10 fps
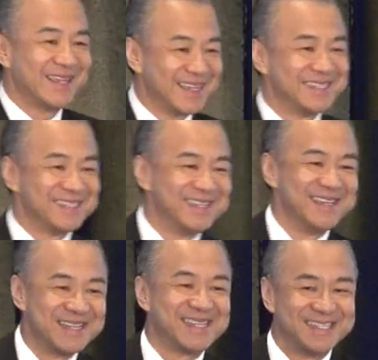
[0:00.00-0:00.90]
because you,
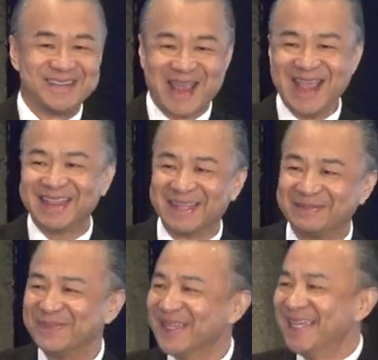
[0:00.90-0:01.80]
you, you ate
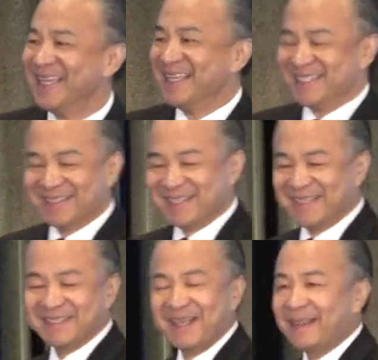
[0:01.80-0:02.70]
them. So it's
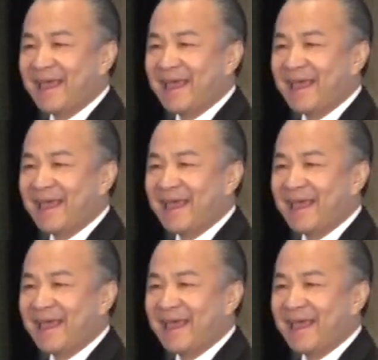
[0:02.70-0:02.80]
things like